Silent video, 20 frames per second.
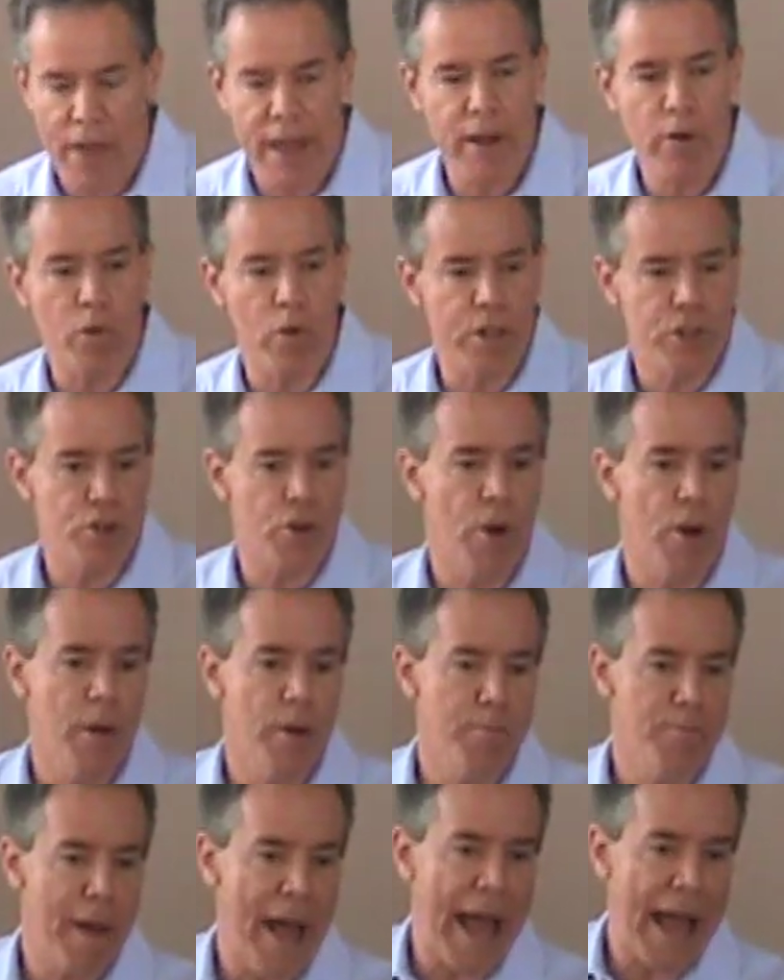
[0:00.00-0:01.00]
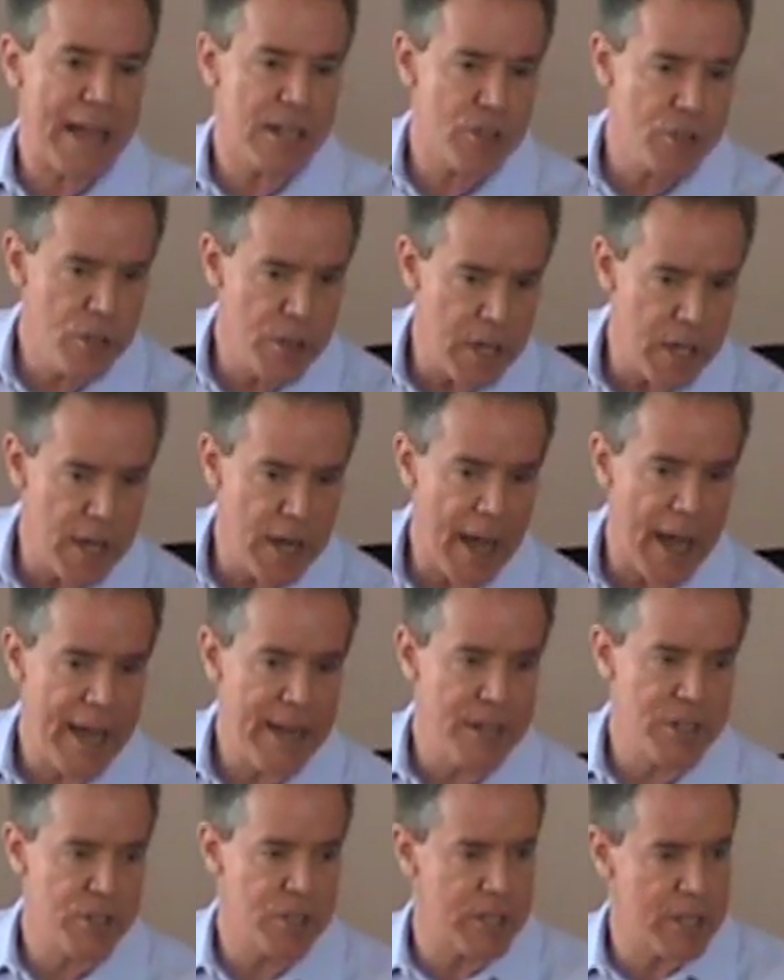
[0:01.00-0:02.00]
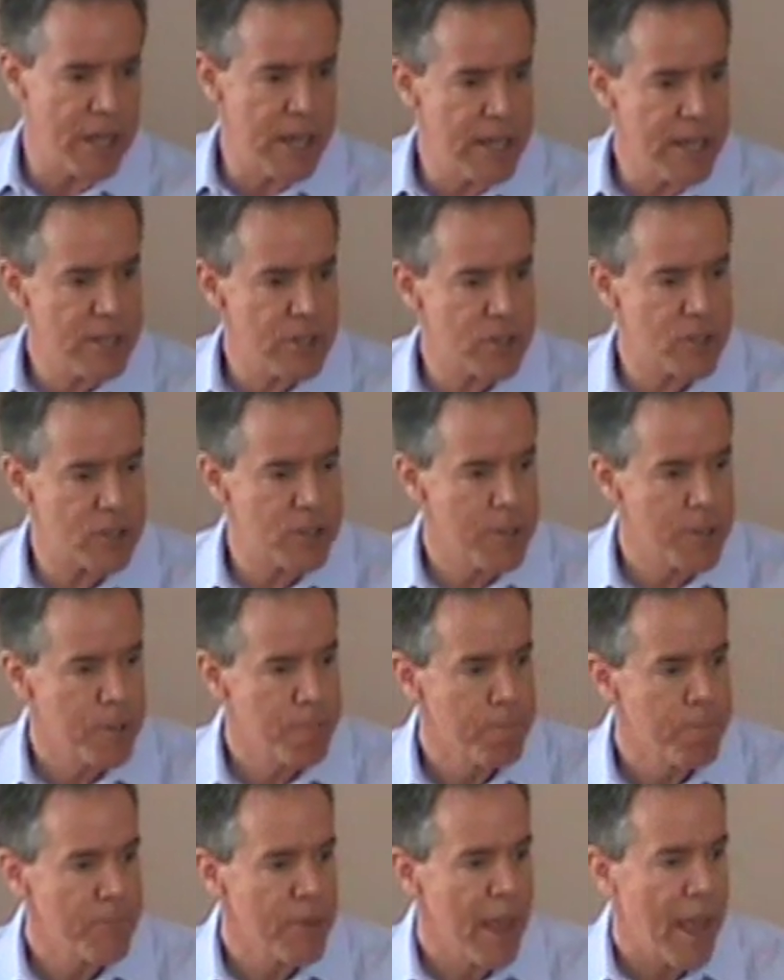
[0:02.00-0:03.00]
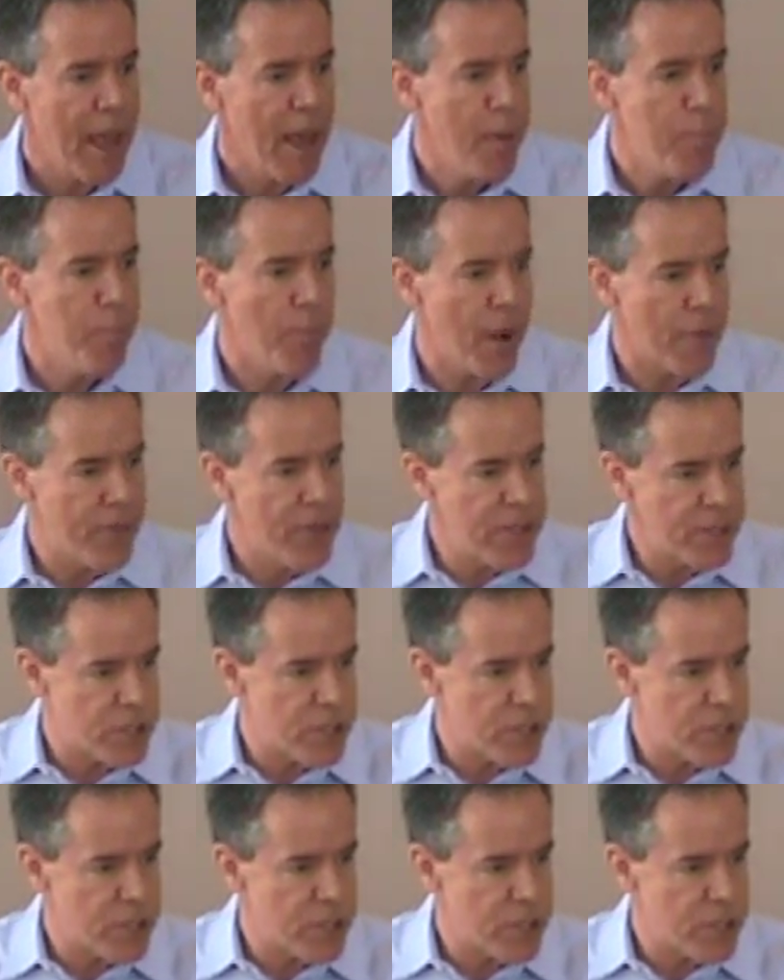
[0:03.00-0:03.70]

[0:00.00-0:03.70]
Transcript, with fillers: they return back to the United States. But